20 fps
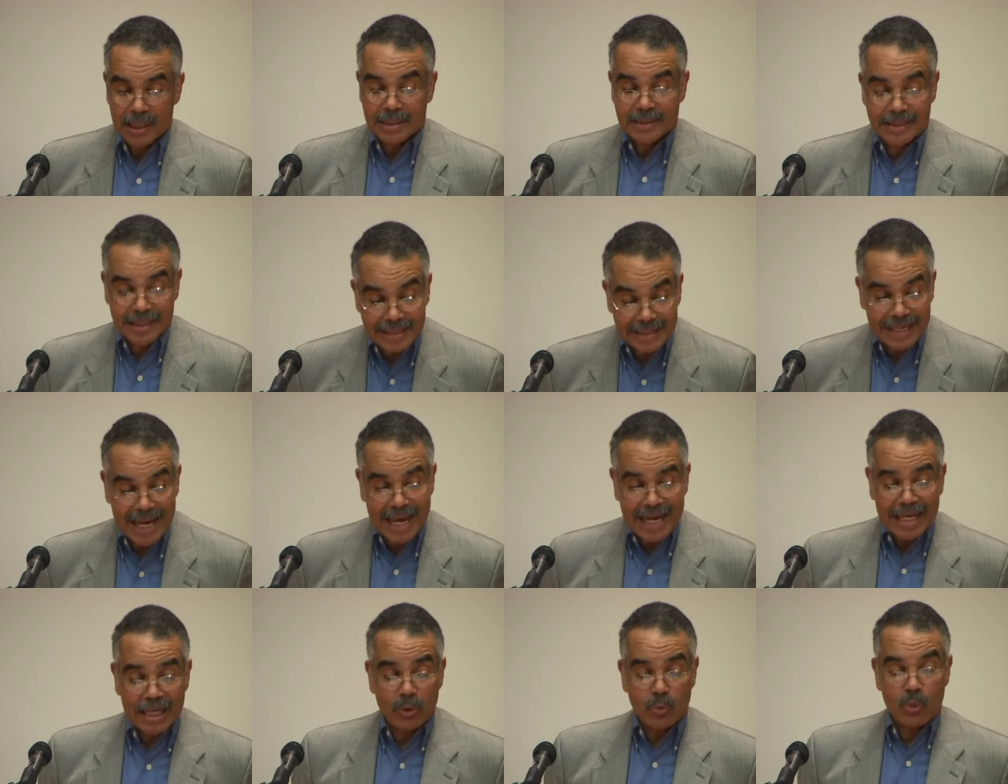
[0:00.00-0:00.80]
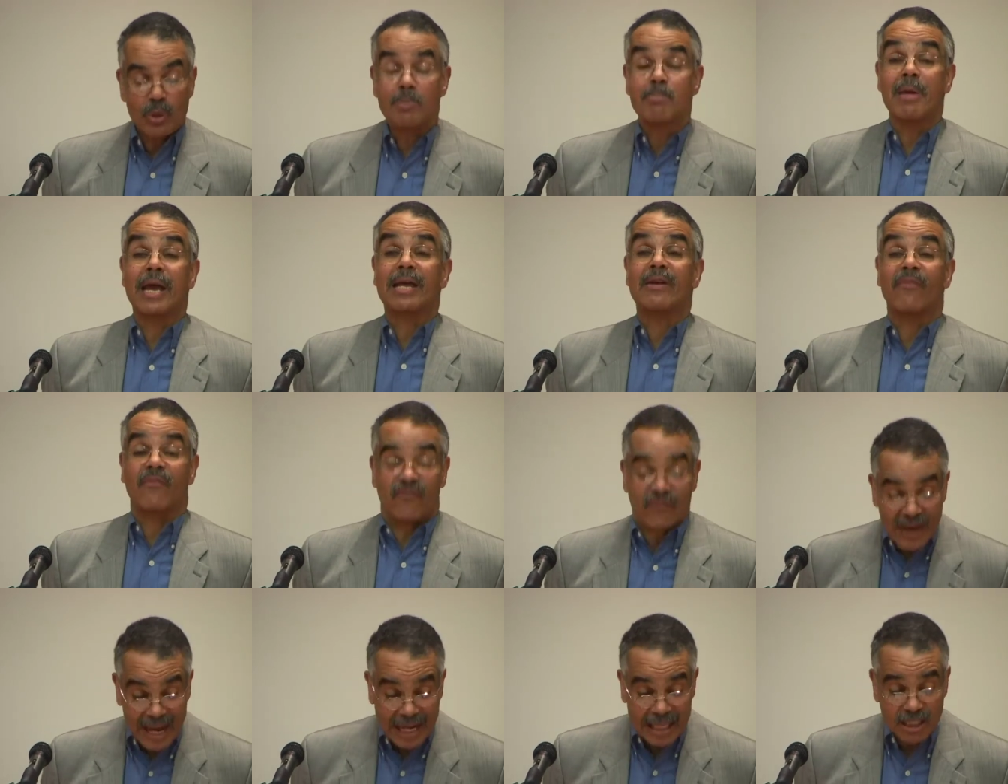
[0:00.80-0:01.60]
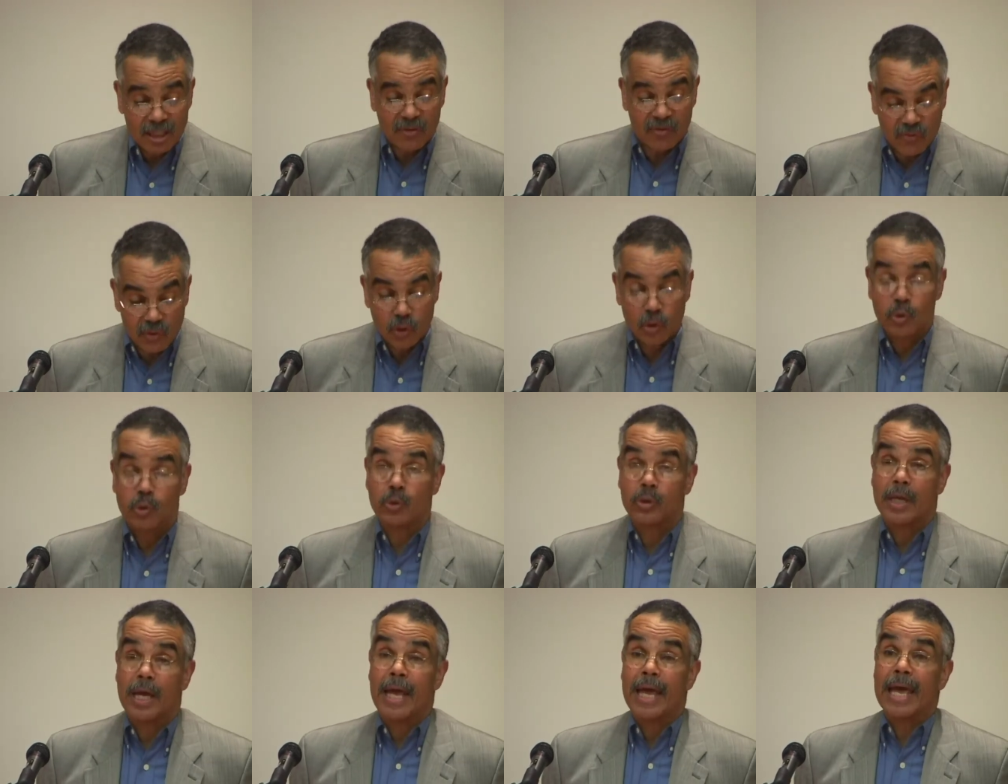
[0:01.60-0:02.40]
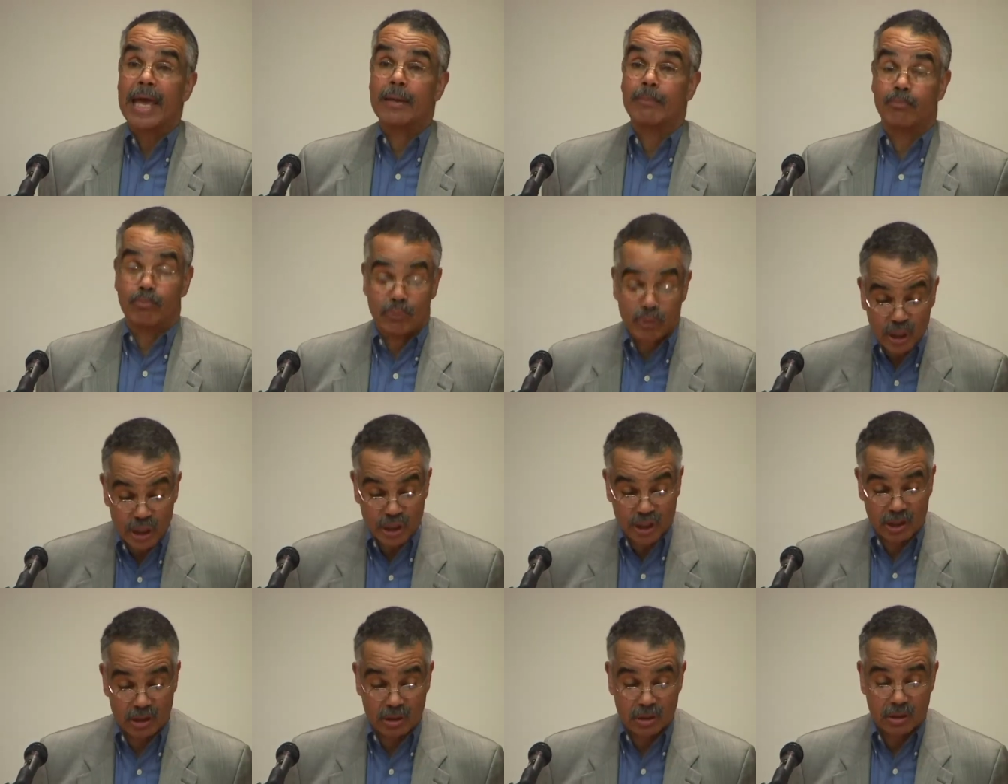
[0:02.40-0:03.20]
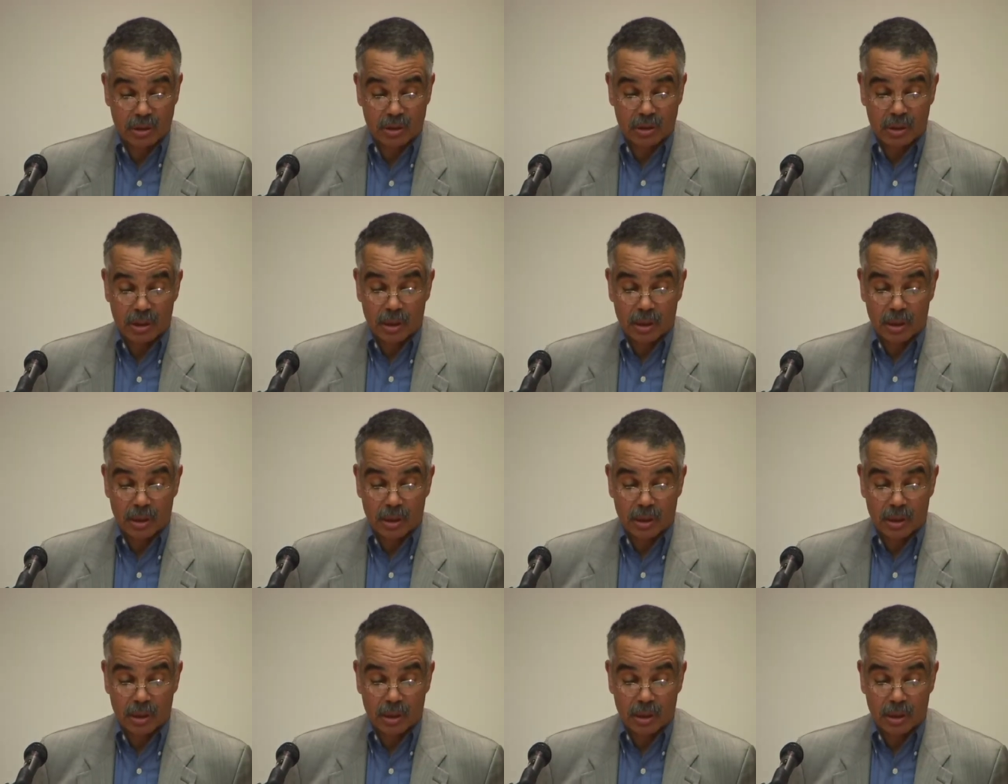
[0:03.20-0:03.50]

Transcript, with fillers: Today, we make fast food and prisons,